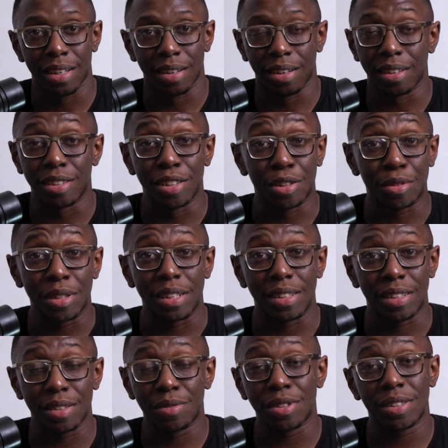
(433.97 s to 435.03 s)
on the
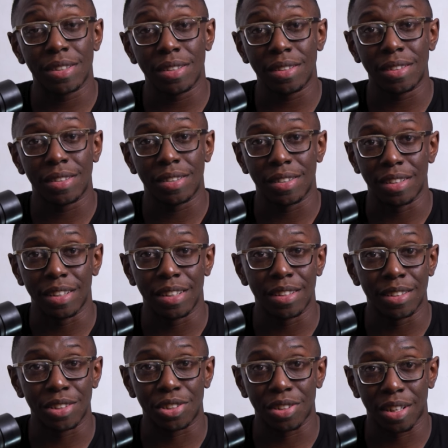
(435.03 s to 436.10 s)
creativity in
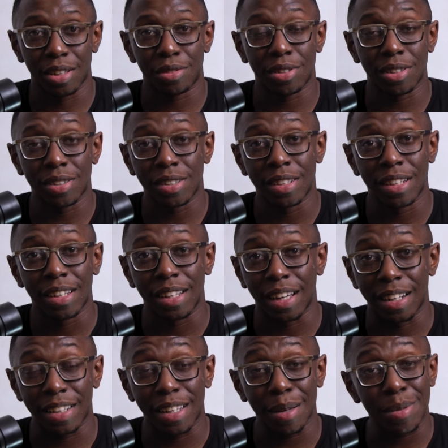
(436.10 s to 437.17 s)
the genre
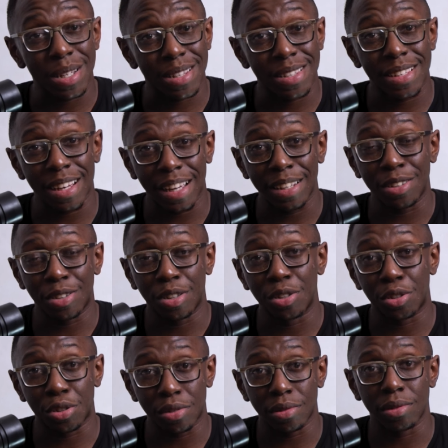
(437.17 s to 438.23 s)
and kept a tight
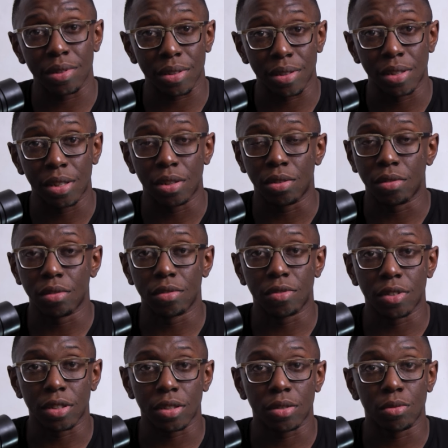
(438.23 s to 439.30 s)
control
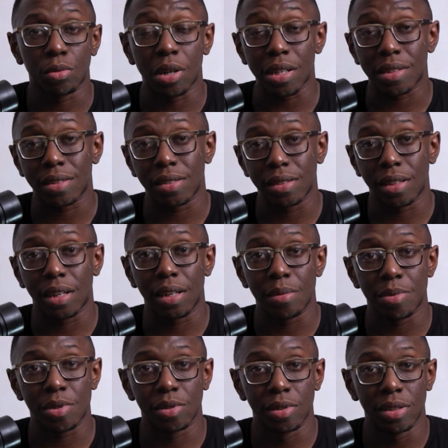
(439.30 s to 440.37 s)
over what the
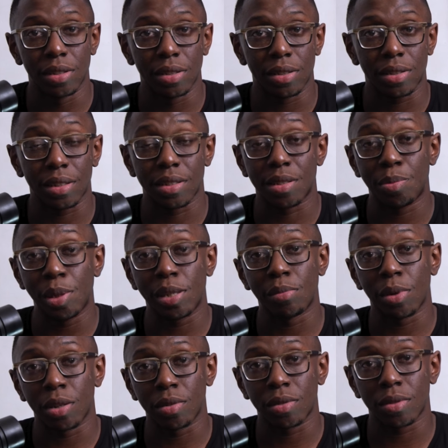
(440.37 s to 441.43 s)
Calypsonians can speak
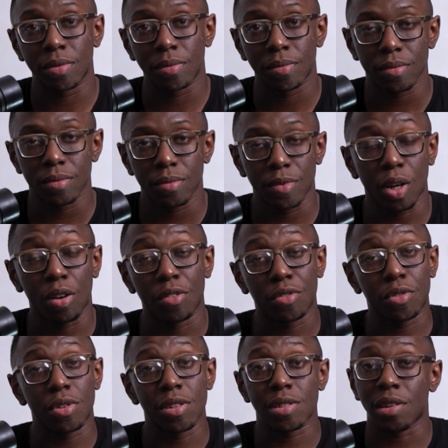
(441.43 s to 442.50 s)
about. Now, of
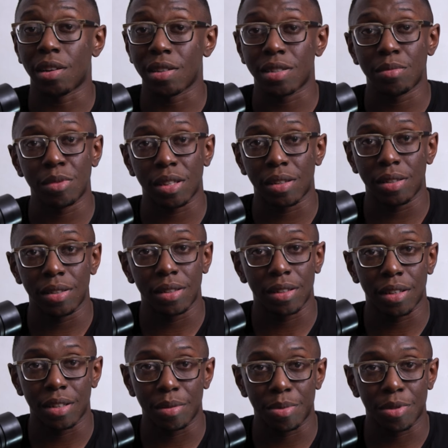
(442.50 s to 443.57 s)
course, ultimately the
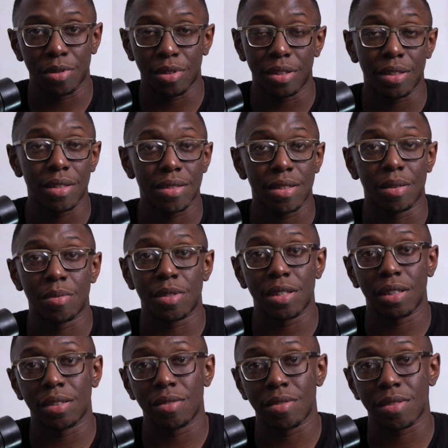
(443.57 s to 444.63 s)
Calypsonians
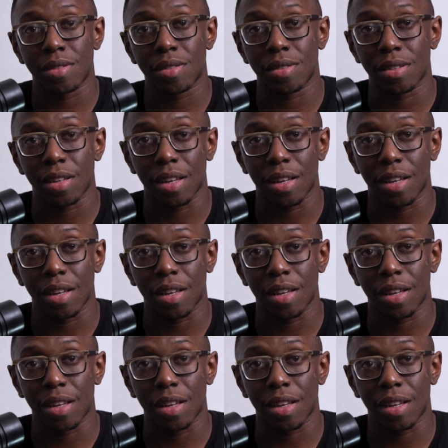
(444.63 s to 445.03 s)
themselves